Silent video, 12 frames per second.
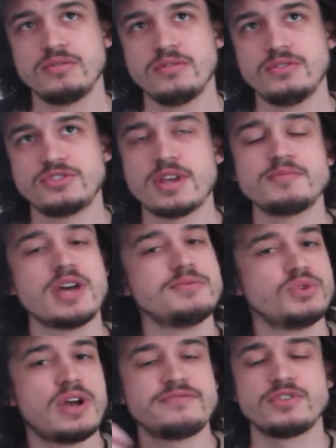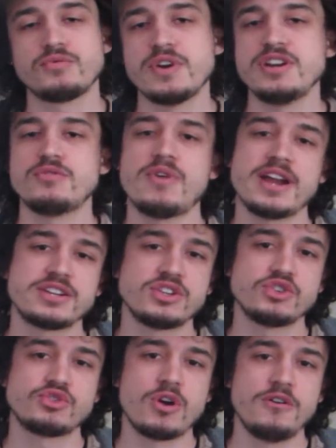sometimes you'll have to redirect
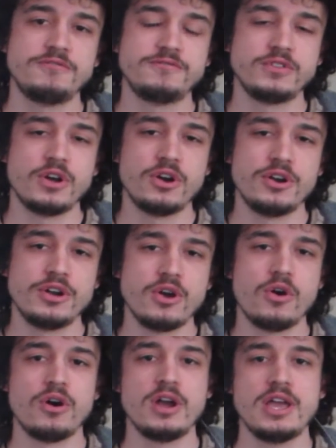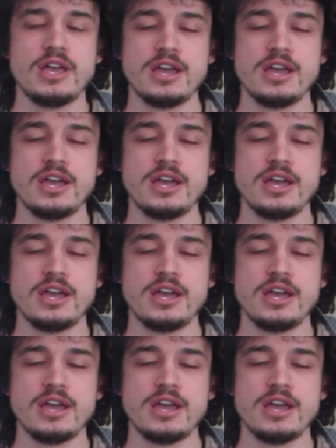control flow or